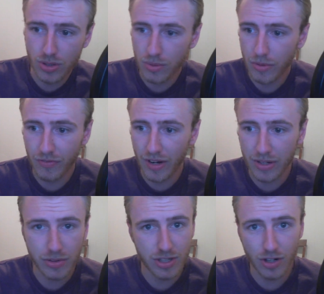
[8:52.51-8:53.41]
you will find
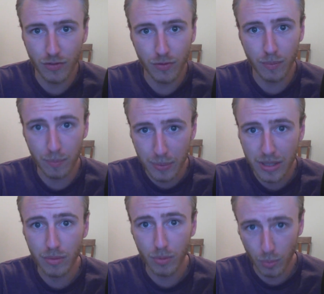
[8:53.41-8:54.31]
yourself
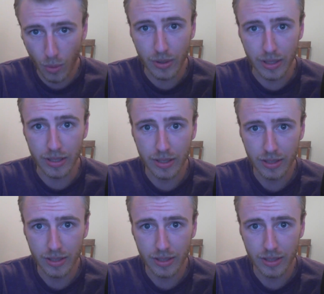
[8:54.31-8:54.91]
being rewarded.